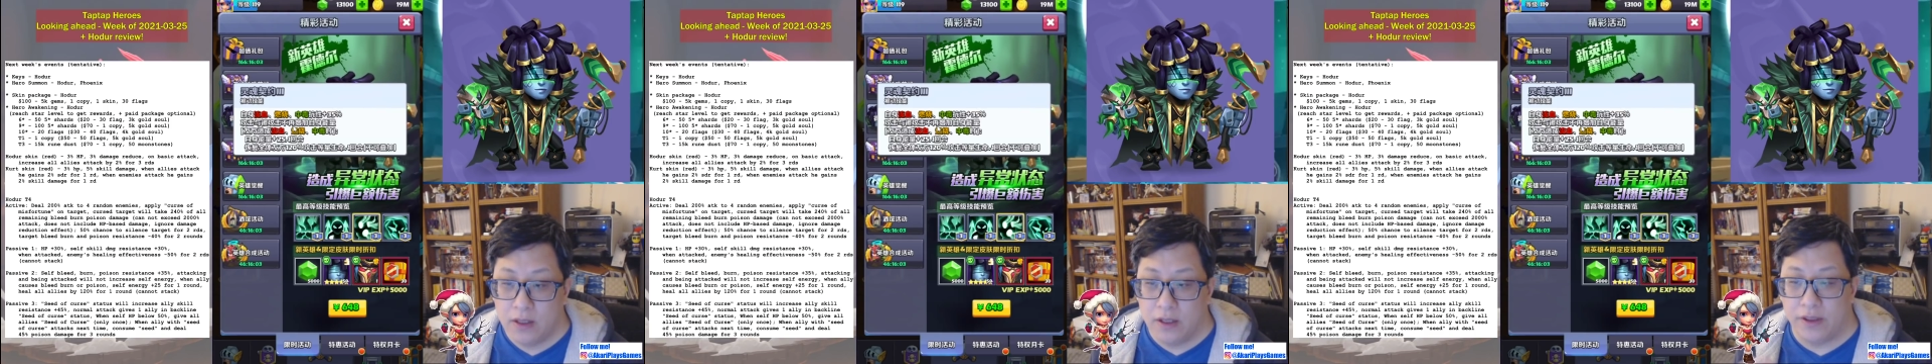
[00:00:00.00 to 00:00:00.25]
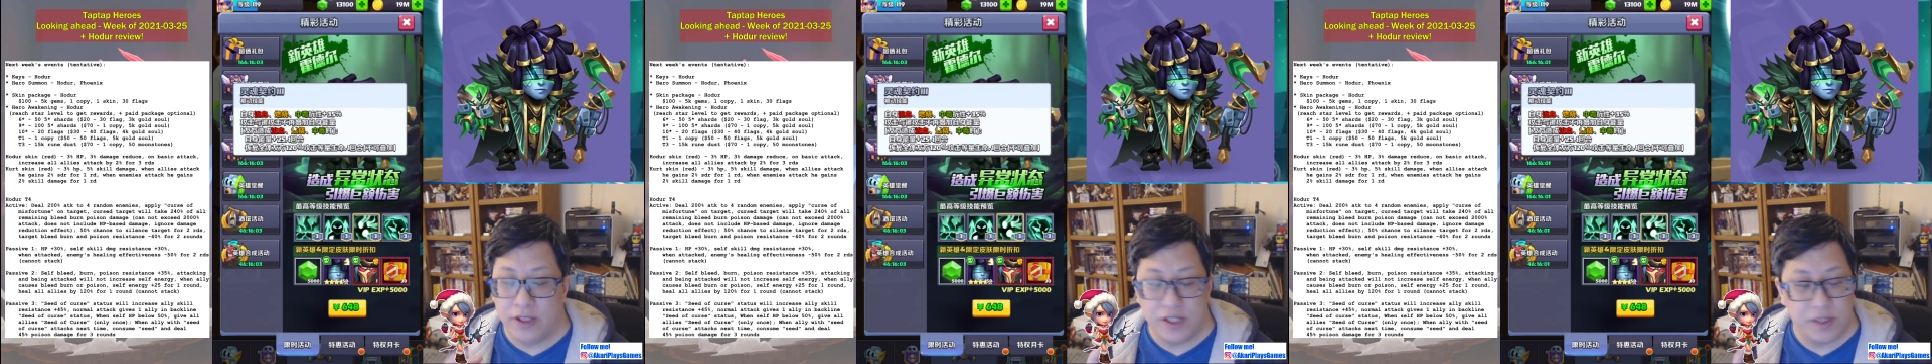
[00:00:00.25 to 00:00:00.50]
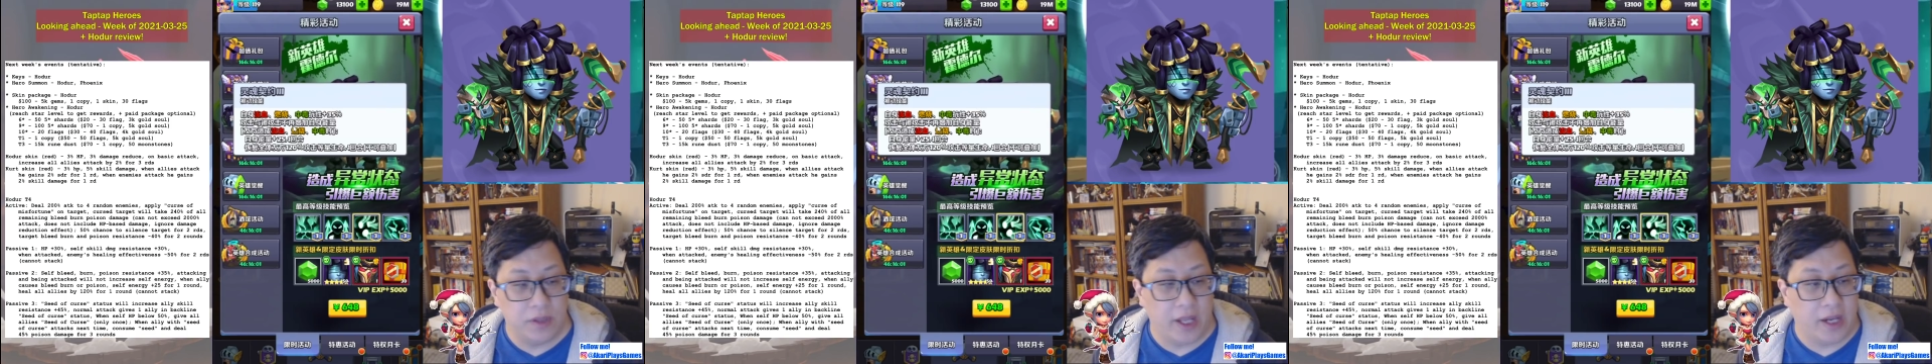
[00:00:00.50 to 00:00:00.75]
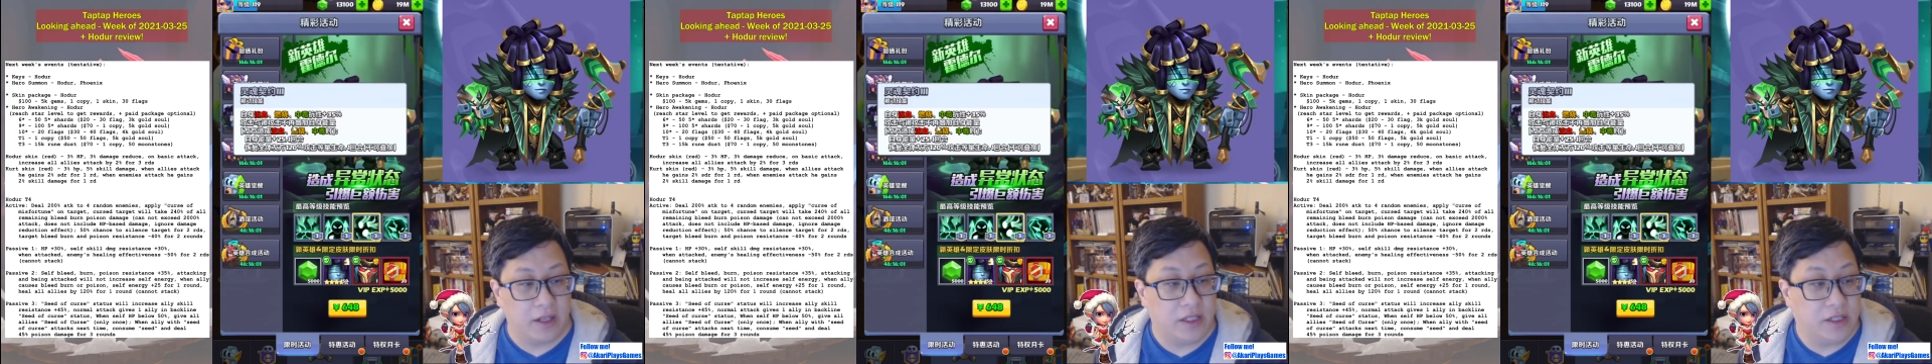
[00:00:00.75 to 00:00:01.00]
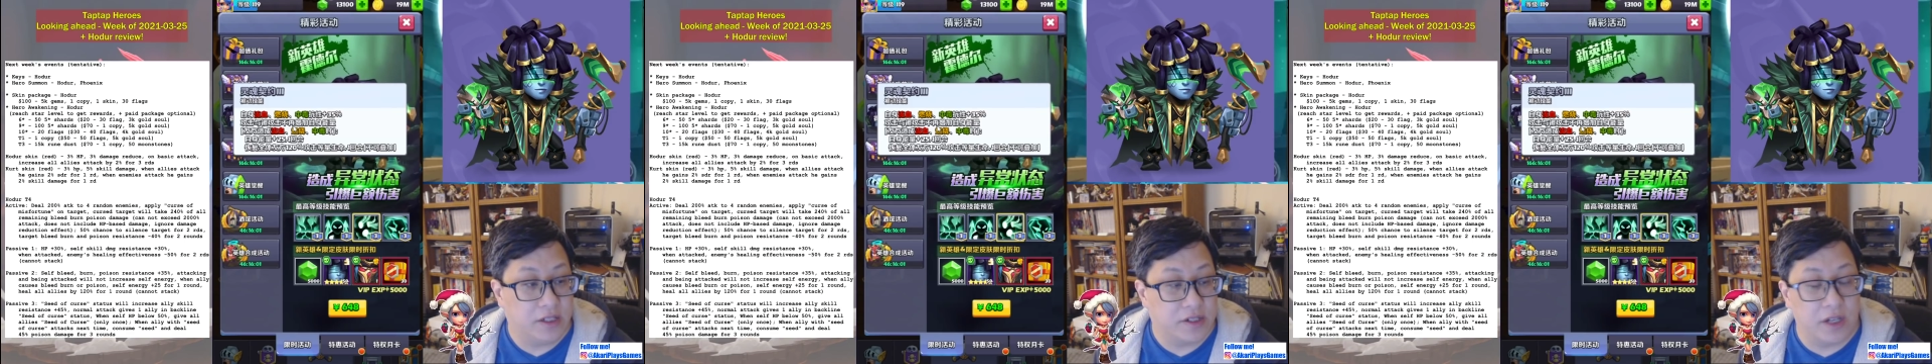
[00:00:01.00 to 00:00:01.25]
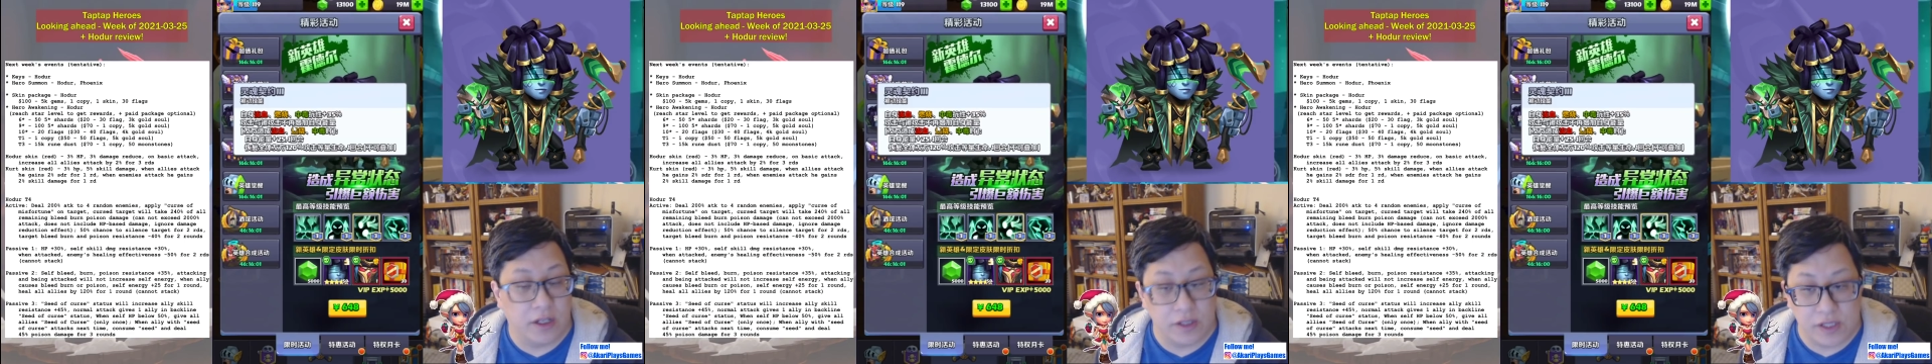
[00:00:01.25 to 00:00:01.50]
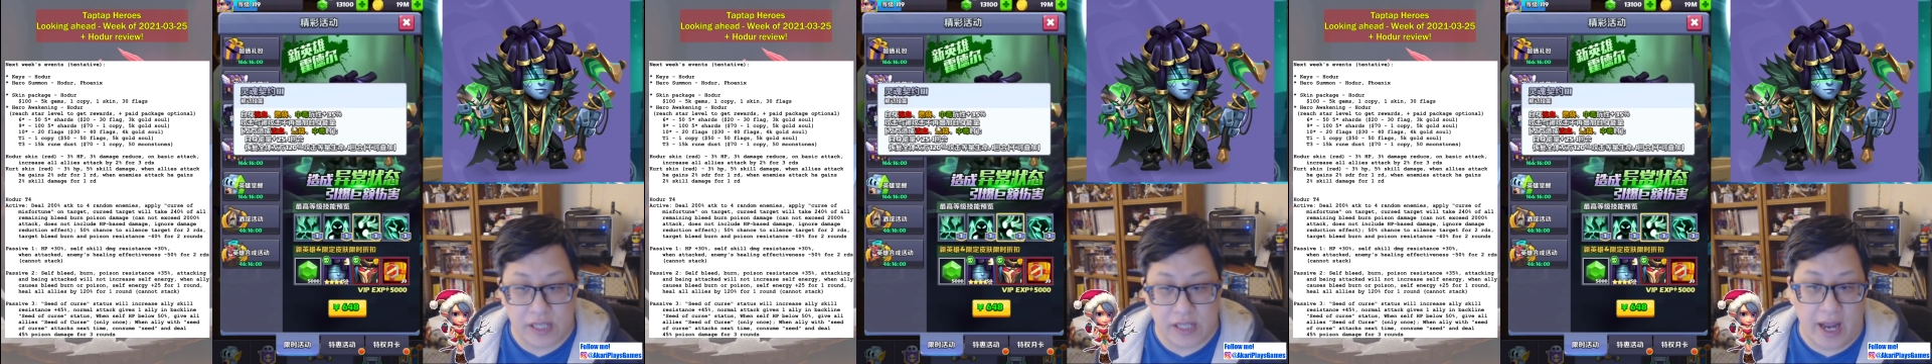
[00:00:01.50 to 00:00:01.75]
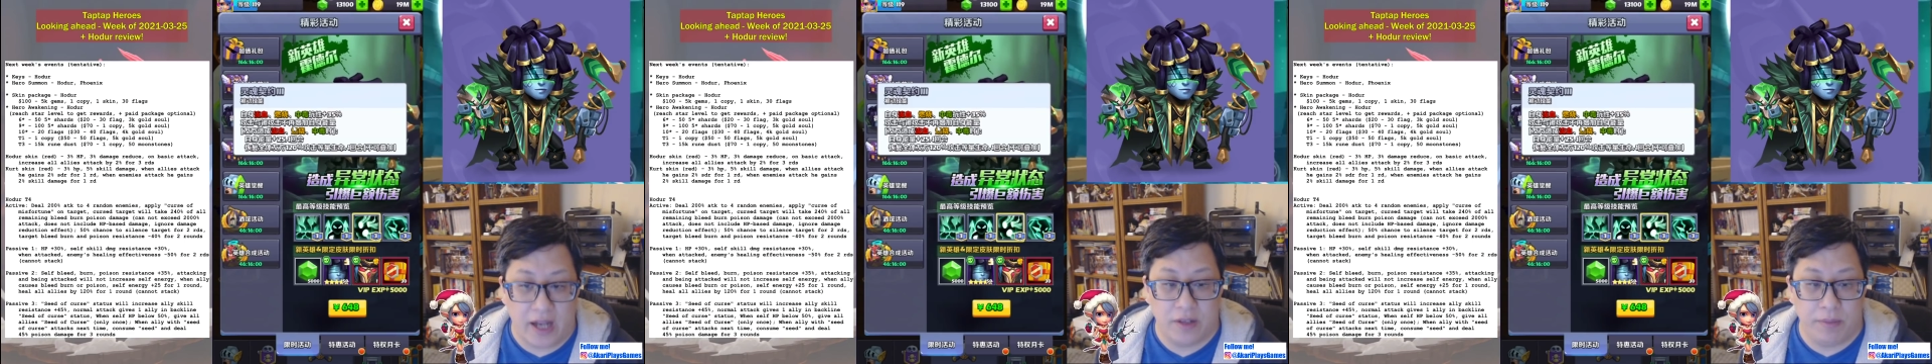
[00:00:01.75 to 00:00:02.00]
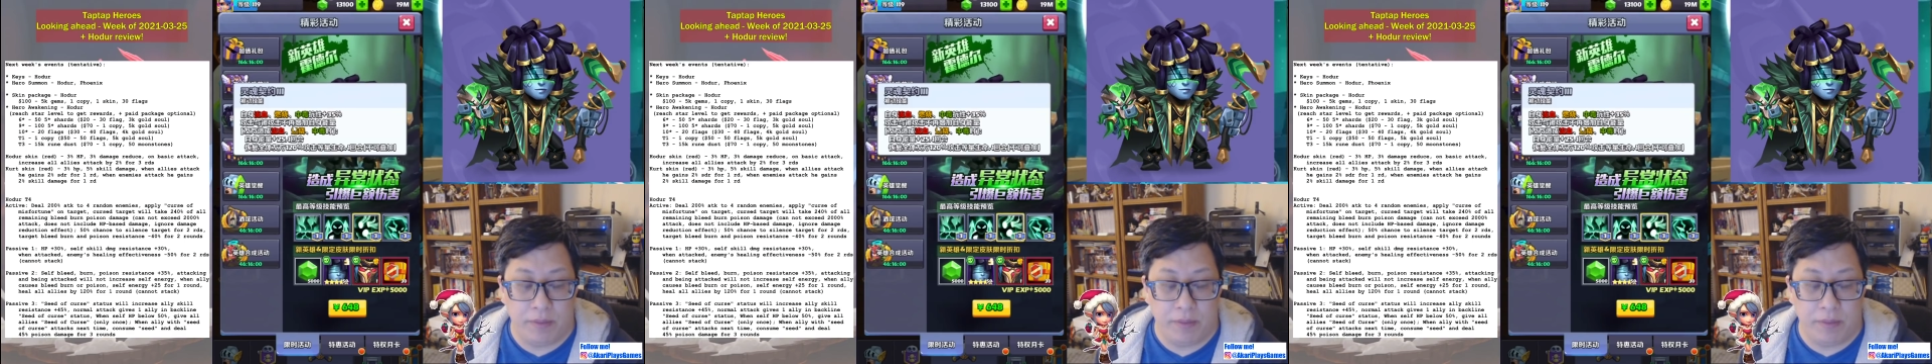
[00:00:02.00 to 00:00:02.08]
This likely does not stack,